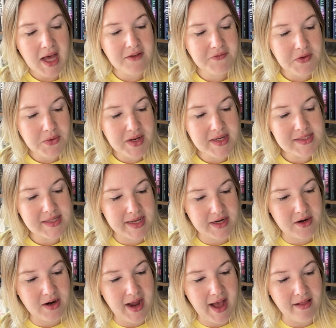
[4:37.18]
A few days
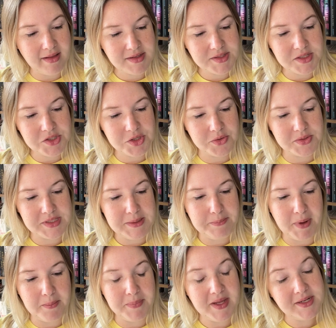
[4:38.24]
later, Alex and Josie
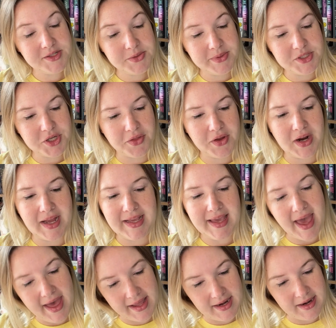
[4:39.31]
bump into each other
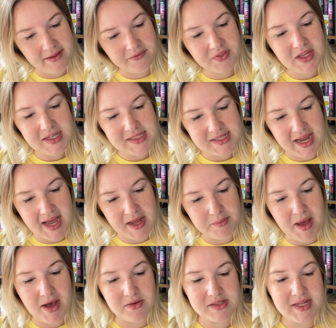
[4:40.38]
again, this time
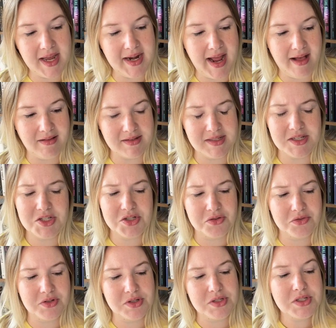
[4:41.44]
outside Alex's
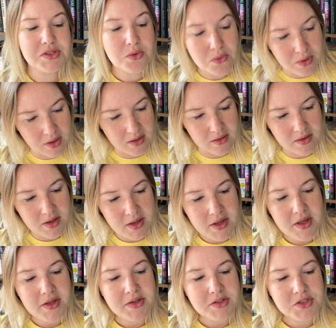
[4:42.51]
children's school.
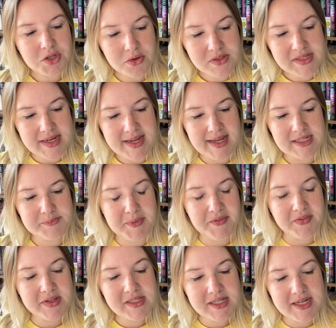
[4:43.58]
Josie has
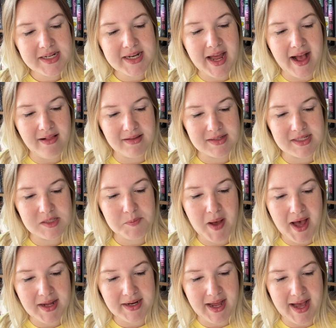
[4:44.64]
been listening to Alex's
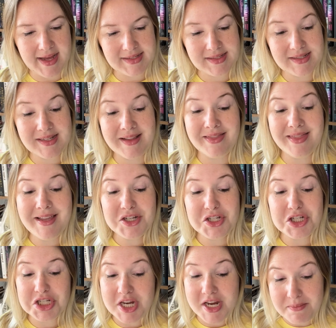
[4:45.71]
podcasts and thinks
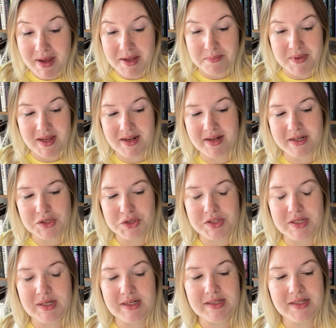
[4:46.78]
she might be an
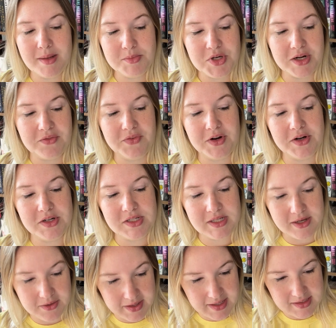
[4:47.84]
interesting subject for her
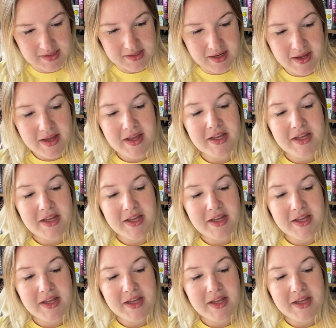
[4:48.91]
series.